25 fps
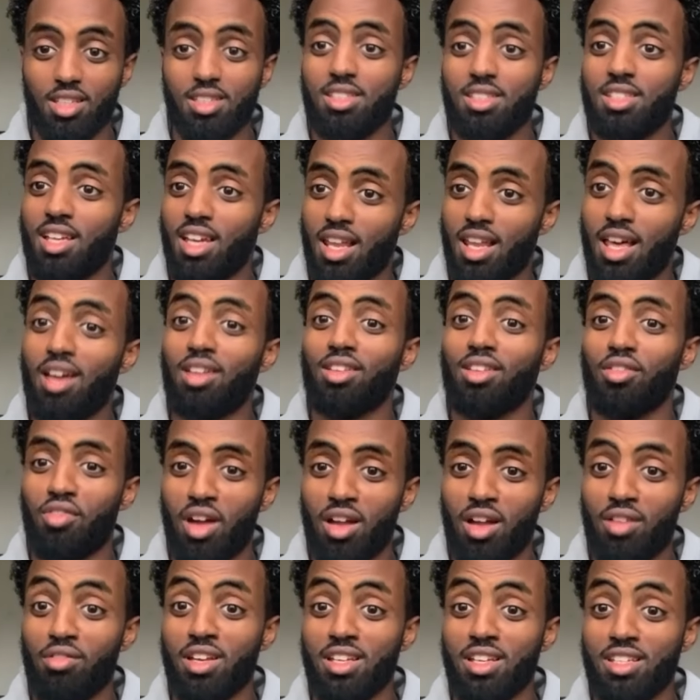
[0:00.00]
To get out of the
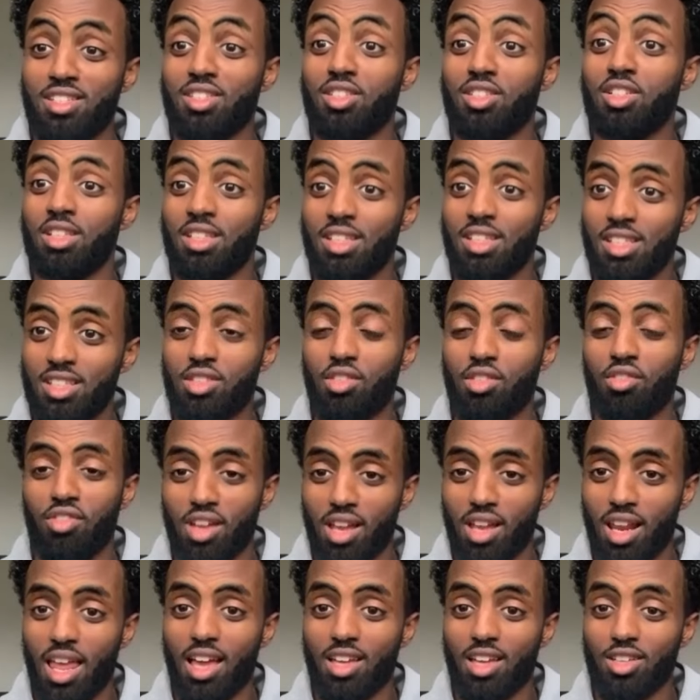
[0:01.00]
rat race, you need to
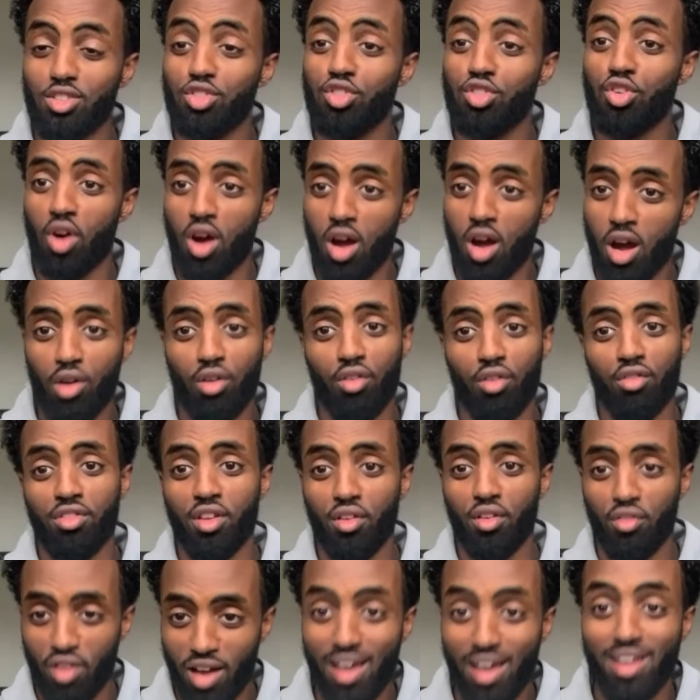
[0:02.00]
realize you are
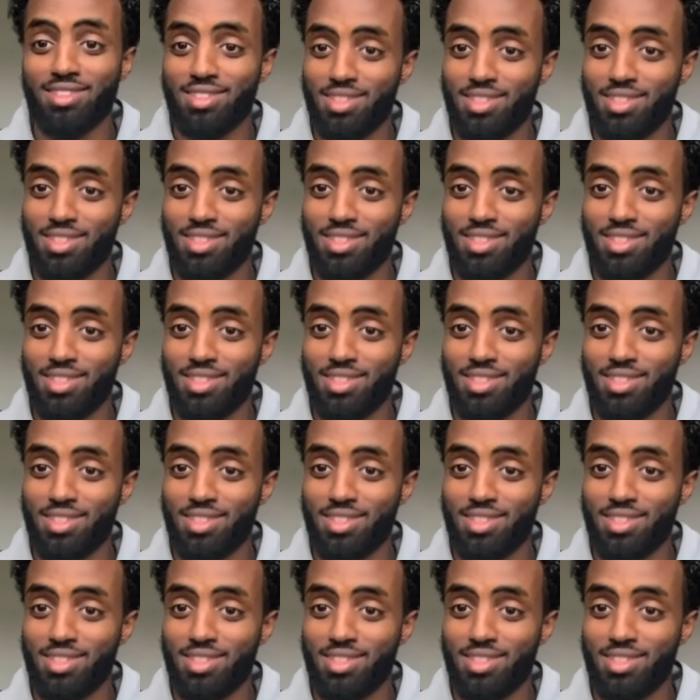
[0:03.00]
the rat.